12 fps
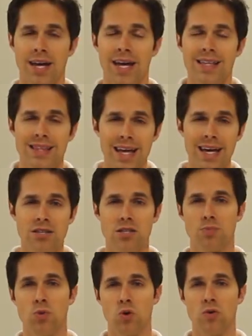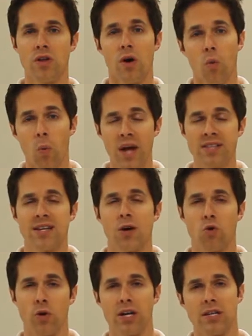It lays smooth, wets
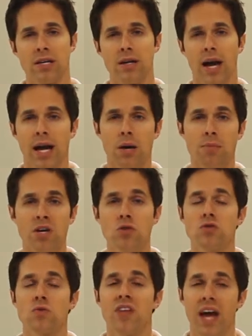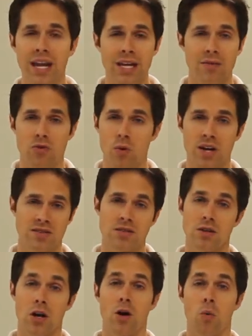out quickly, and can be used with any of the
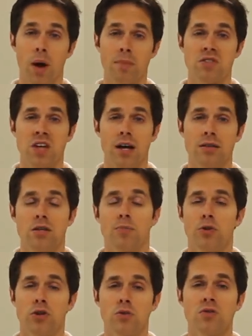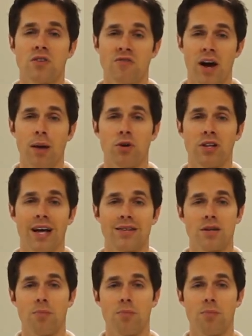resins on our website to produce a fiberglass